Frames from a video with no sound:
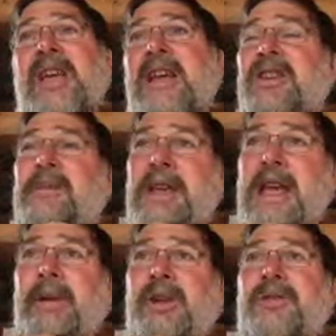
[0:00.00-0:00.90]
and to be
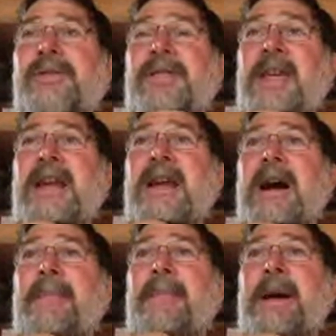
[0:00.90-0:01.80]
able to think
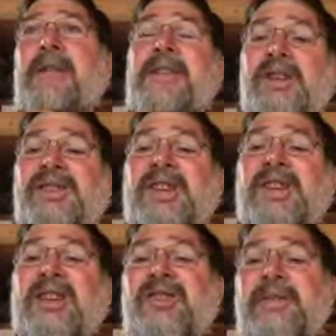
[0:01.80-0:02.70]
about the
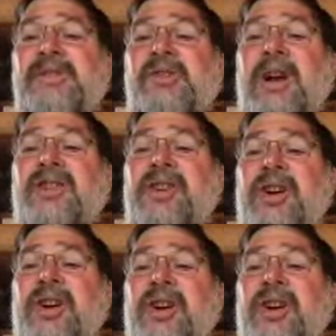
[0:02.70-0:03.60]
system structure
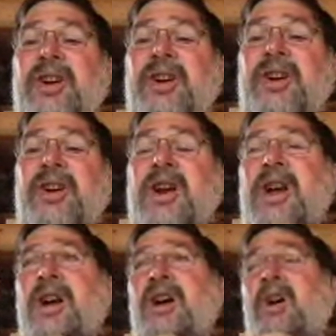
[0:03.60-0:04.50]
or
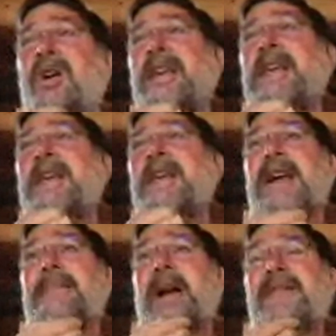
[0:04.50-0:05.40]
the
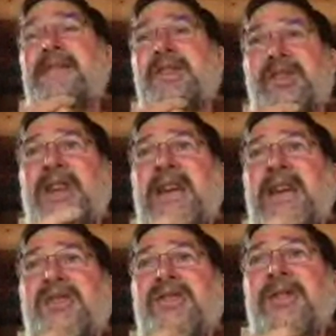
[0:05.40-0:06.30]
case.